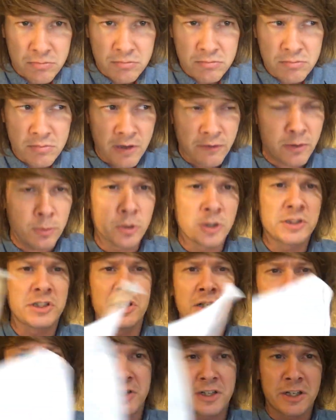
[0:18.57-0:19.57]
If you're watching
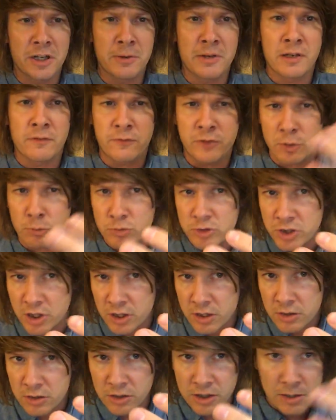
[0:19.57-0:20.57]
this video in the
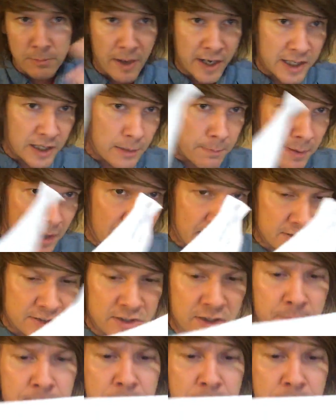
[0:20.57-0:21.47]
future, looking back at the past,